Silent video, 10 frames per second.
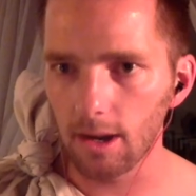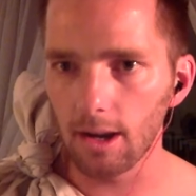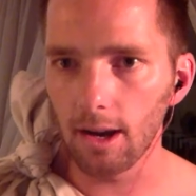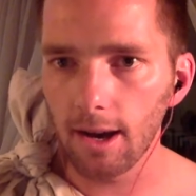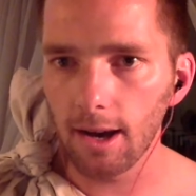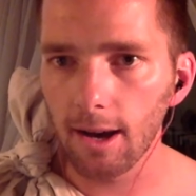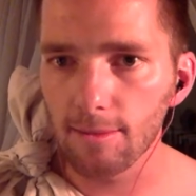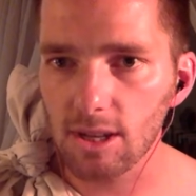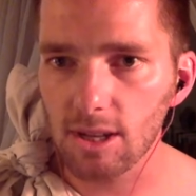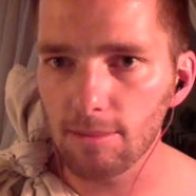
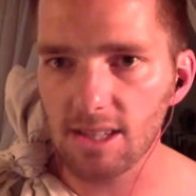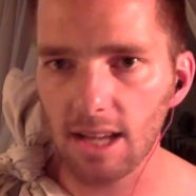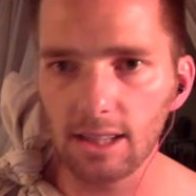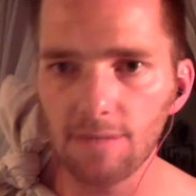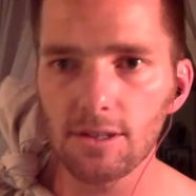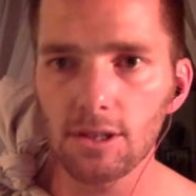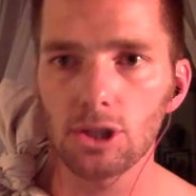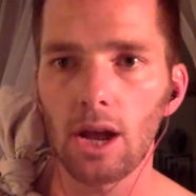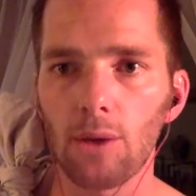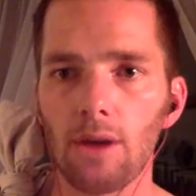Some days I lift.
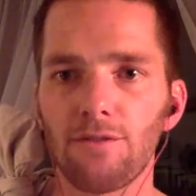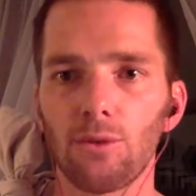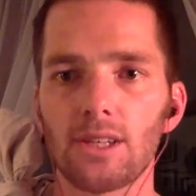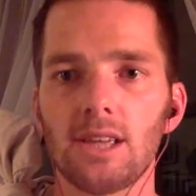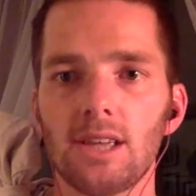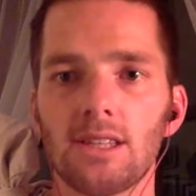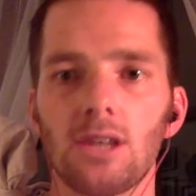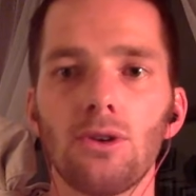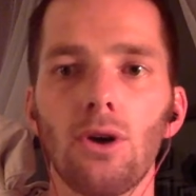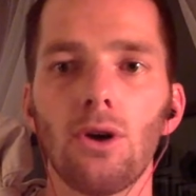Should I wait for rest days to
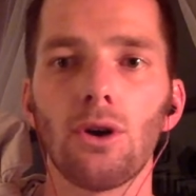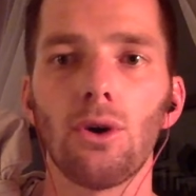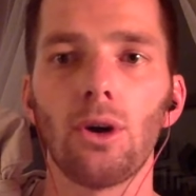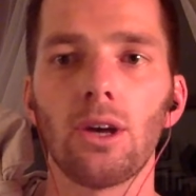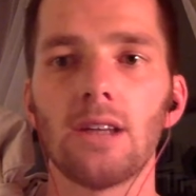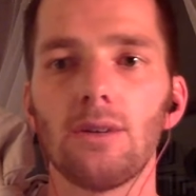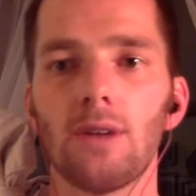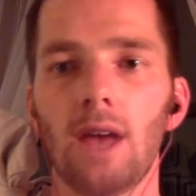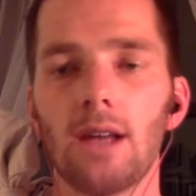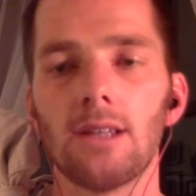do yoga, or can I do it
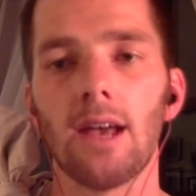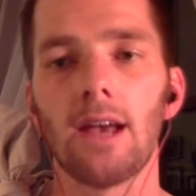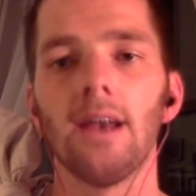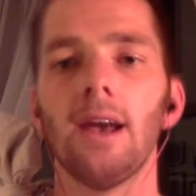any day?